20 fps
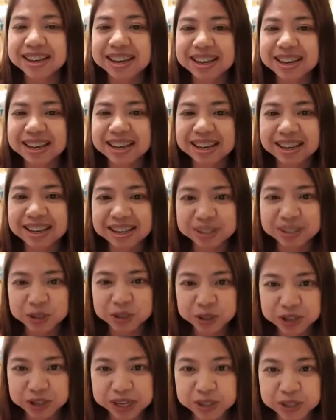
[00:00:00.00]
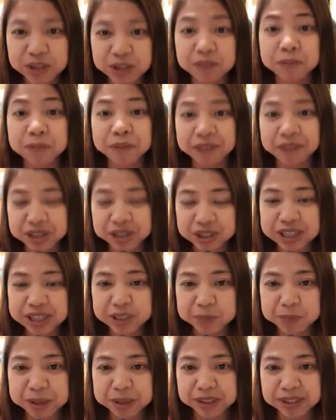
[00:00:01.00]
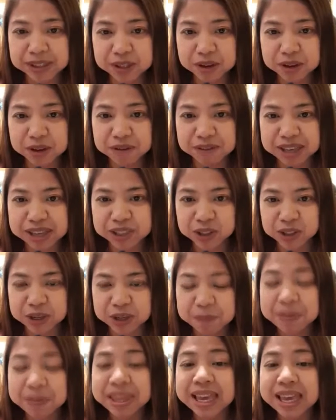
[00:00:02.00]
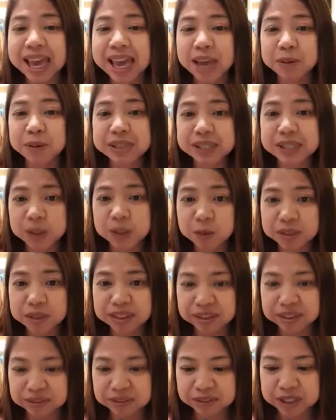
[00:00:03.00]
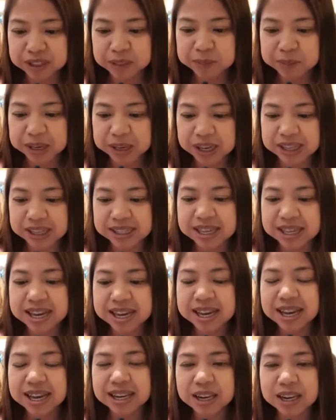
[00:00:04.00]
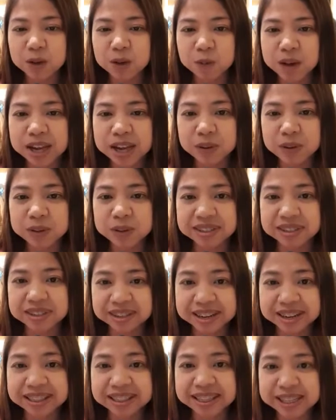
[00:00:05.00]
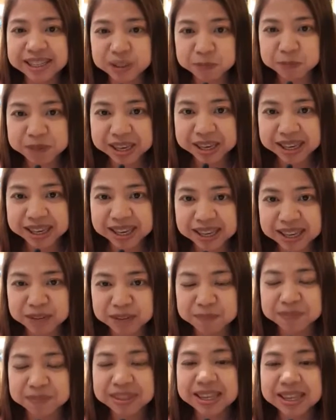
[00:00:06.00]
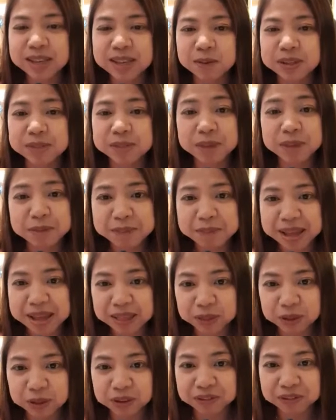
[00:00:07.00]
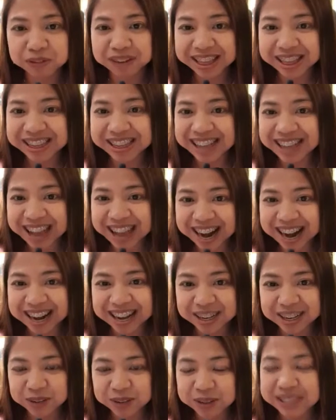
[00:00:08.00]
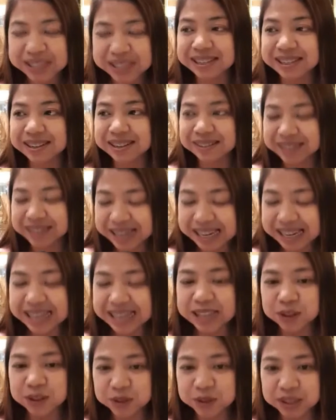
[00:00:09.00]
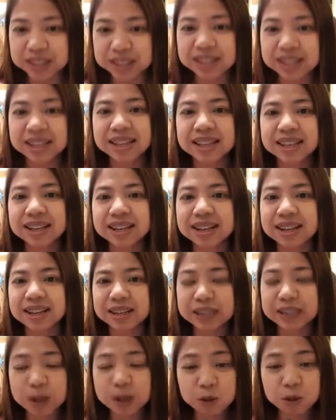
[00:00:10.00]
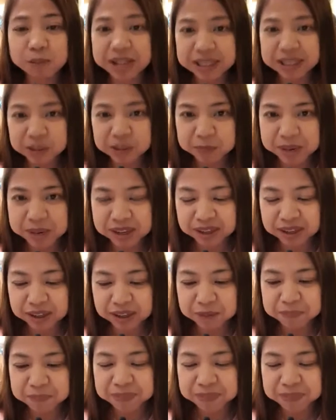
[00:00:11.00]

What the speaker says: Association of Professional Speakers Convention, I was so nervous because the one who was currently speaking was my mentor, Frederick Harren, who is a really good global speaker.